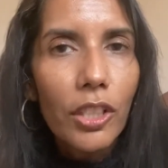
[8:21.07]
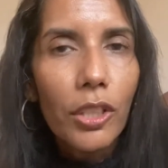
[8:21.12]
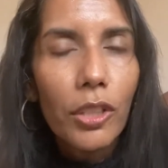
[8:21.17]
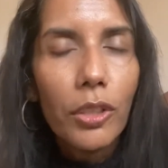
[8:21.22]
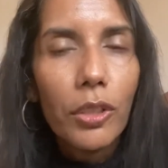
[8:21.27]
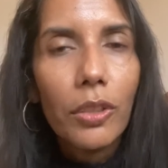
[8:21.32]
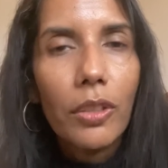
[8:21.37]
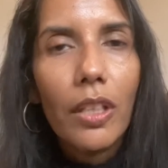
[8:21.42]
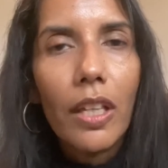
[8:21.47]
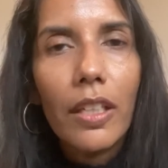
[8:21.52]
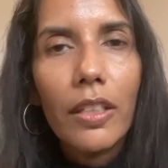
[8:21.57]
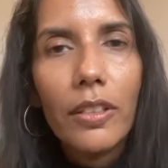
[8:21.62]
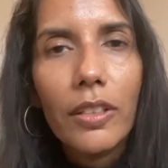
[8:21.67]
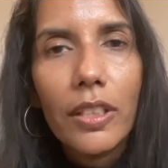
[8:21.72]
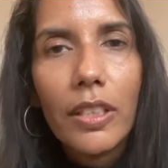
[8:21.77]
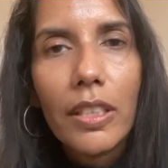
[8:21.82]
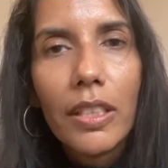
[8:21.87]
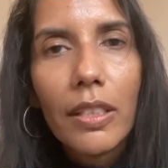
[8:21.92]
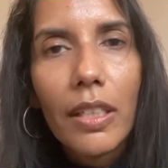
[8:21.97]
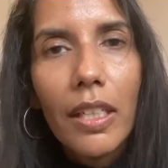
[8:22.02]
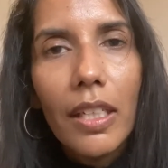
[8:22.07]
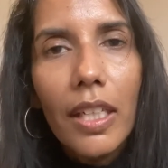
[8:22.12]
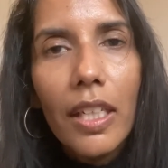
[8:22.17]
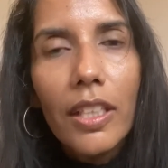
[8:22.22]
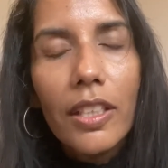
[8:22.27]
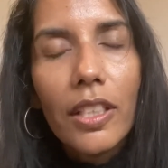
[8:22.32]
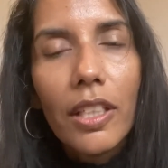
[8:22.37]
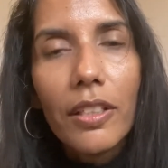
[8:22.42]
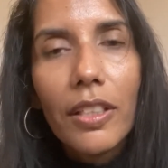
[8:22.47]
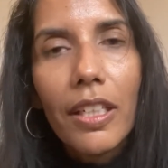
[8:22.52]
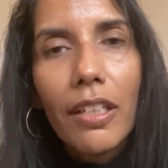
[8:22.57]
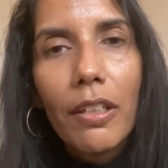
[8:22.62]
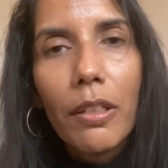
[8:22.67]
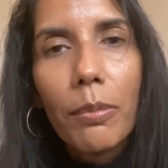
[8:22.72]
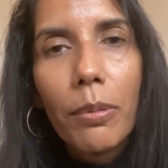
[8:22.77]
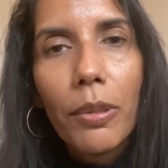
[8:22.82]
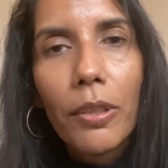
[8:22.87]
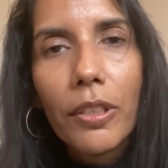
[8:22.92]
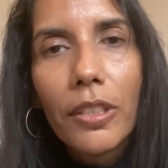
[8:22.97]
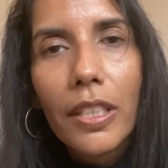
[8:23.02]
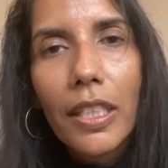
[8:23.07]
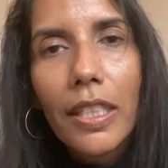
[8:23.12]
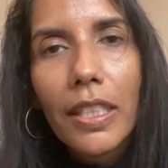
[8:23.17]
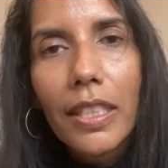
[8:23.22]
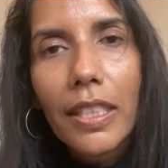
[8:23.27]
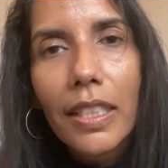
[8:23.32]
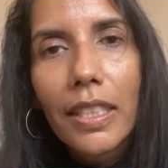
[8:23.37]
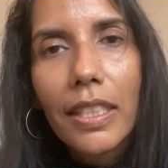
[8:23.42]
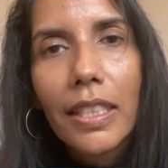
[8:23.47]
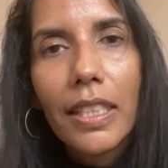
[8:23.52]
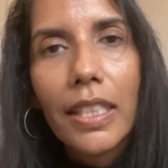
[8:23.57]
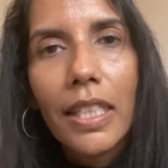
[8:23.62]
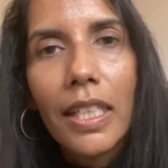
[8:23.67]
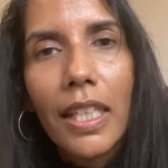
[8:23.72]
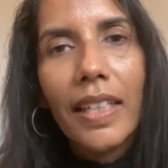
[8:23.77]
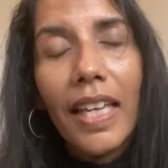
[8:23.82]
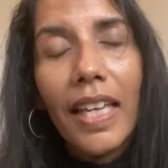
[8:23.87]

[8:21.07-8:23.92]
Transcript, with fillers: to those doTERRA products.